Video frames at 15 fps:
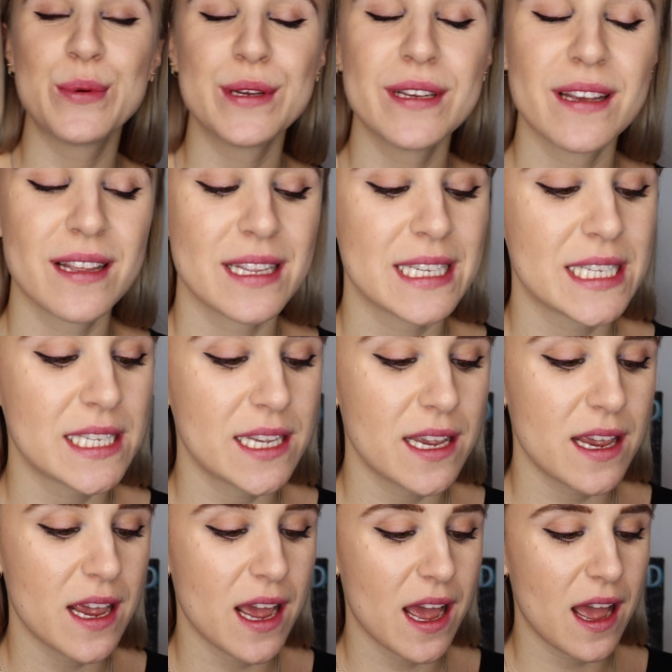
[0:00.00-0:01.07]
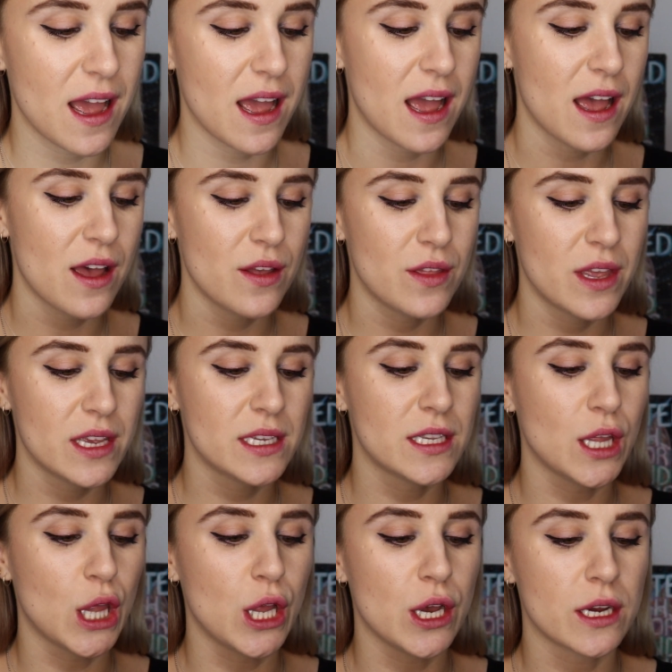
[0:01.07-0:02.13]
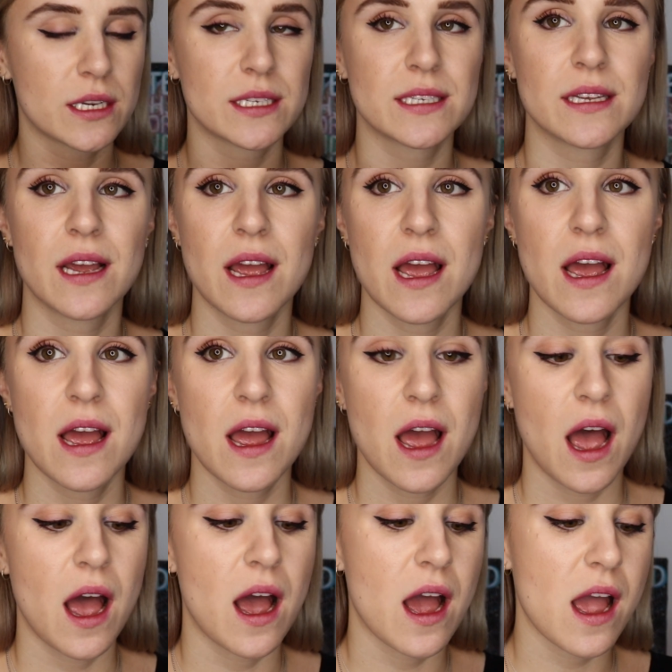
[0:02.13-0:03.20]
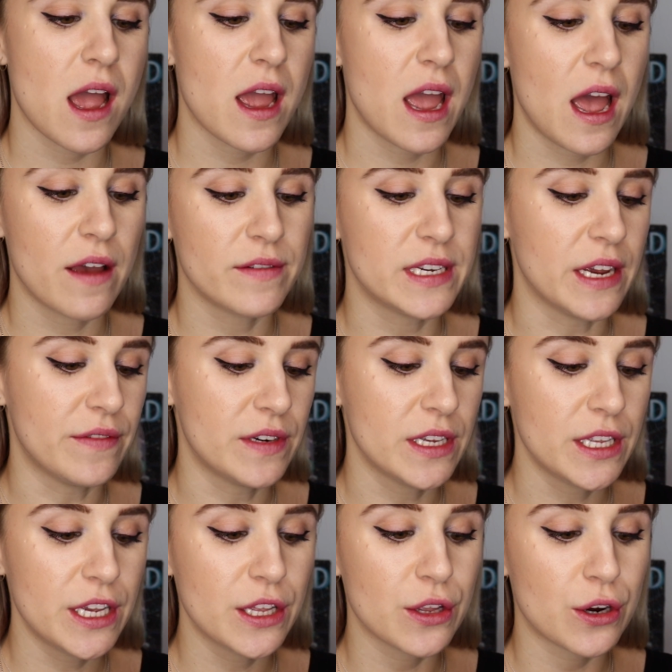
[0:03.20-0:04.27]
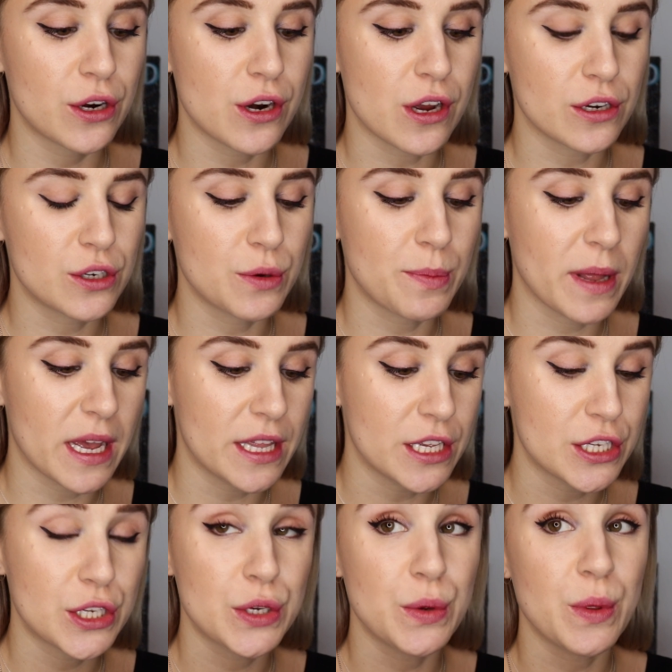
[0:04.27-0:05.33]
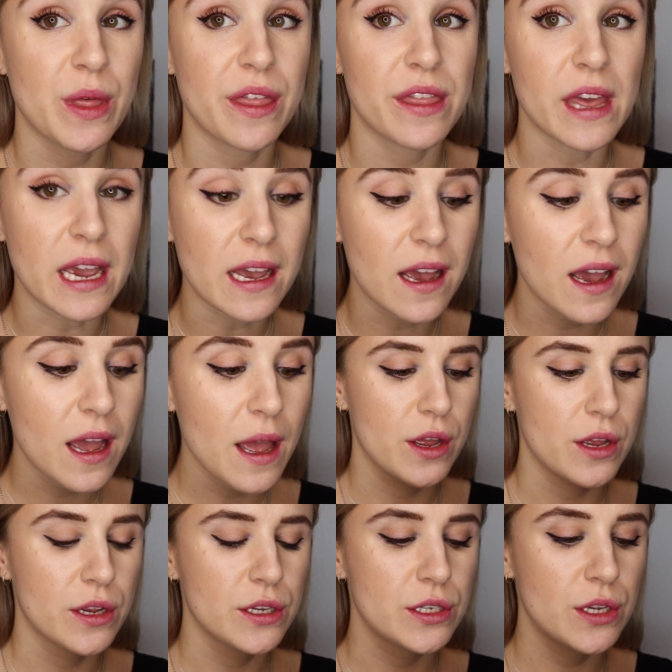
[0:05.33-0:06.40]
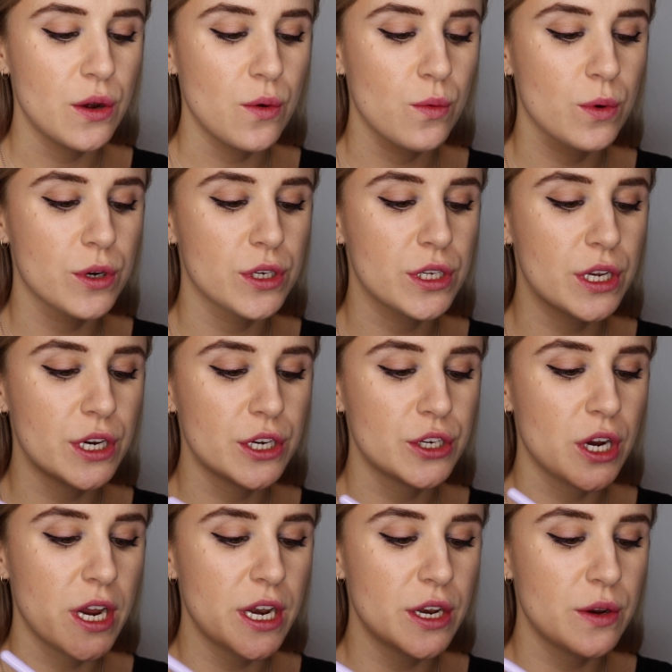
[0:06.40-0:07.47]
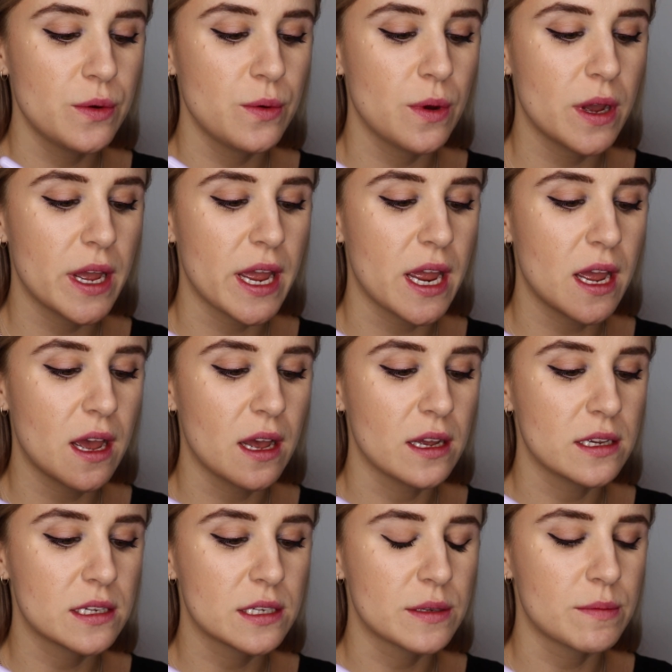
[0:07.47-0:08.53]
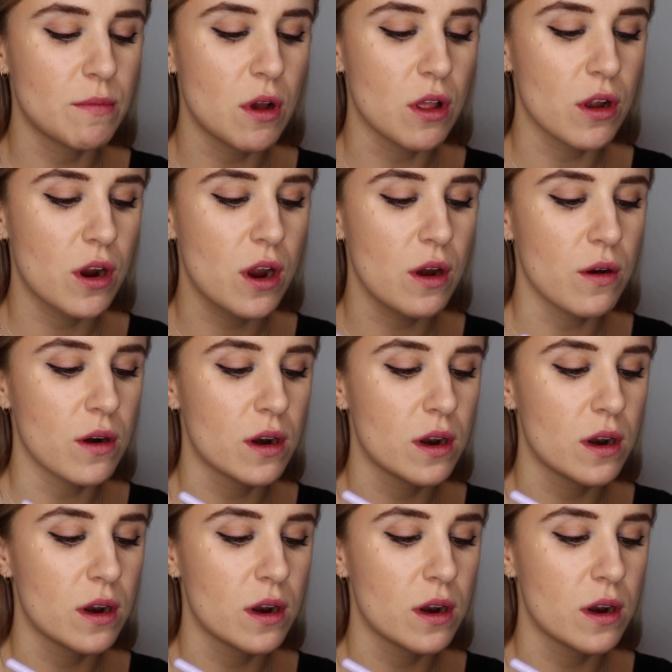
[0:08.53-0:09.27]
will see how this looks. I have definitely learned not to apply this too thick, so we're just gonna try and do a smaller coat.